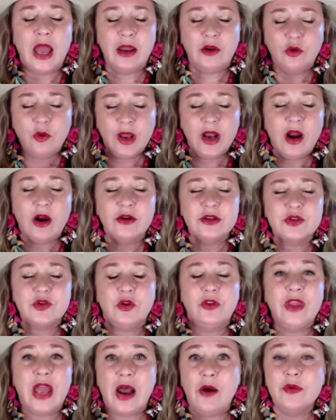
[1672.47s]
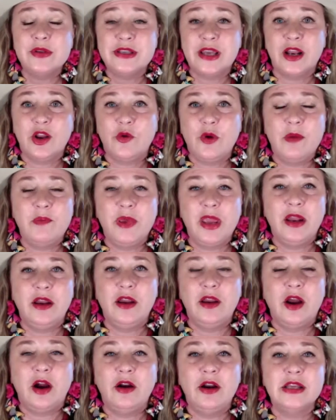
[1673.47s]
had quit art school. Now I was going to quit
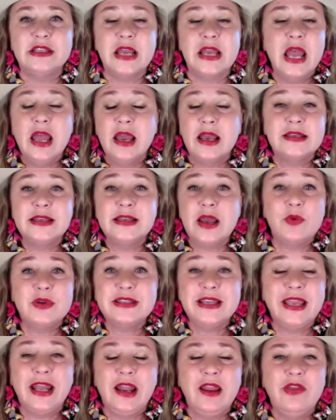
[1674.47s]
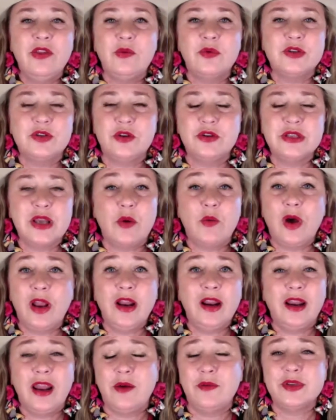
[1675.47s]
being an artist because I wasn't getting the results I
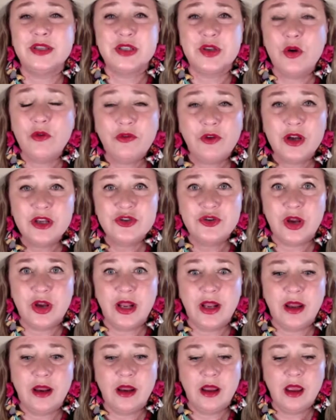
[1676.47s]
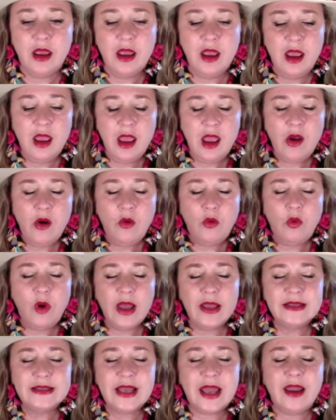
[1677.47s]
wanted. And I was so frustrated.
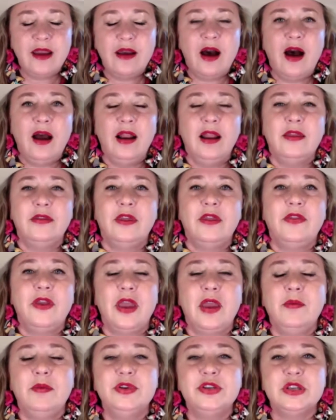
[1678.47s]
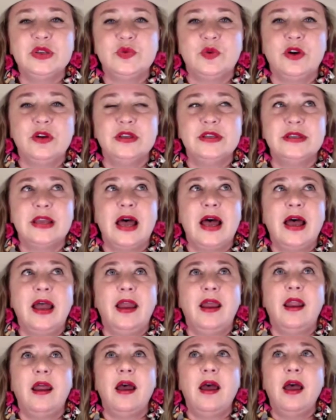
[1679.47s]
Once I got it, that the images were
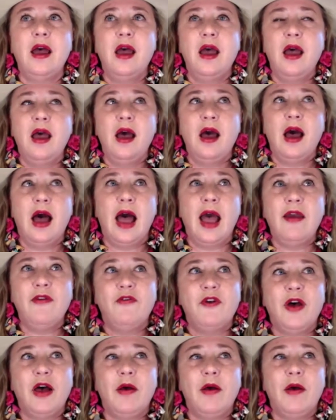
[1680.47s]
inside, I